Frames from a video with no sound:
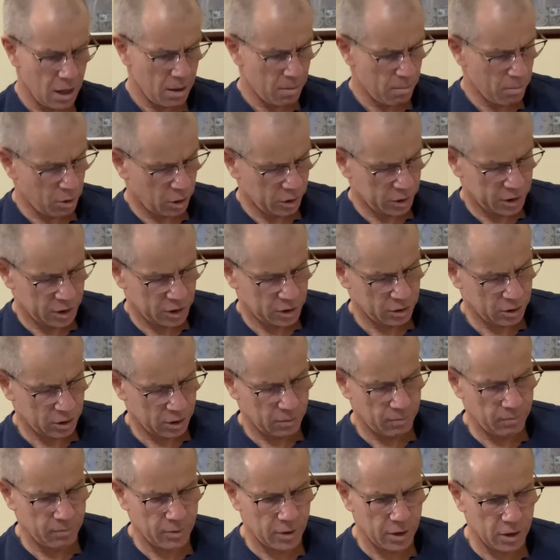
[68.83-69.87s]
might decide
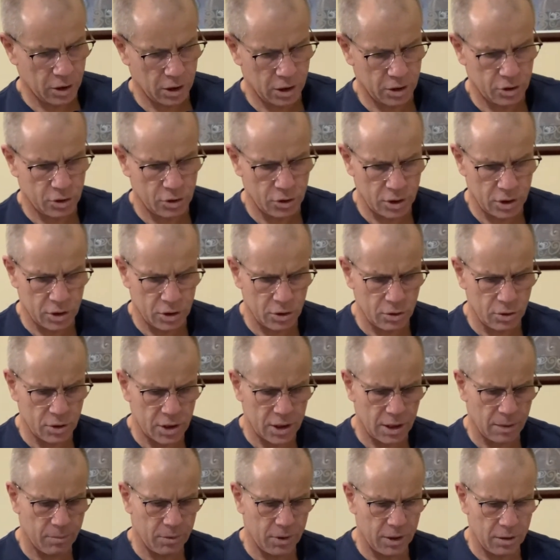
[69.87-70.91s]
they've got to do
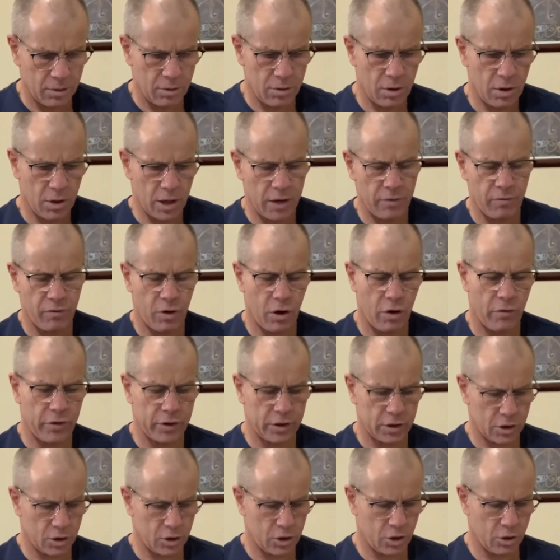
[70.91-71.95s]
something involving
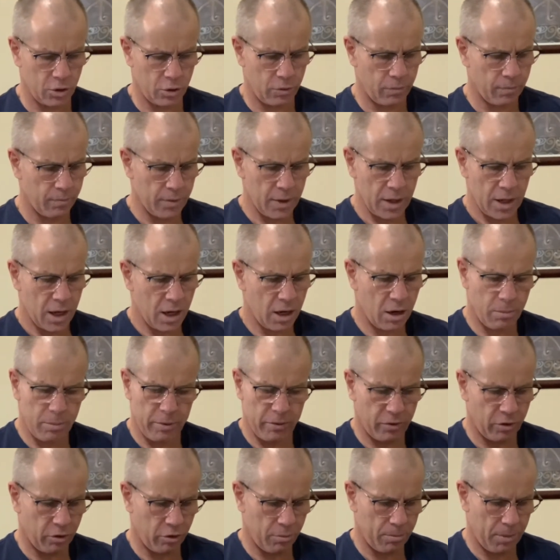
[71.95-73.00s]
the 2. And I'll be
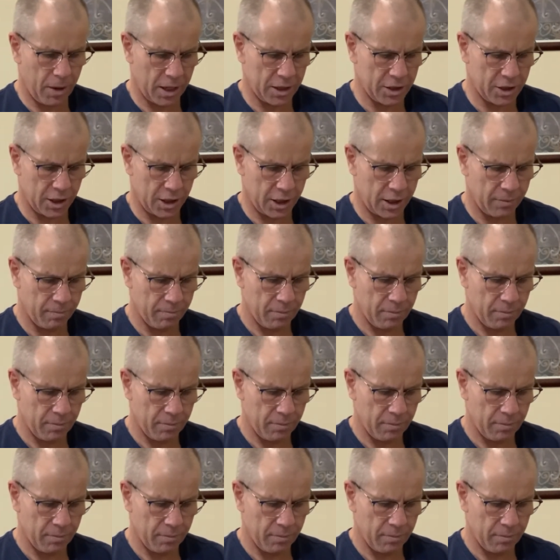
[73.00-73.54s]
very basic.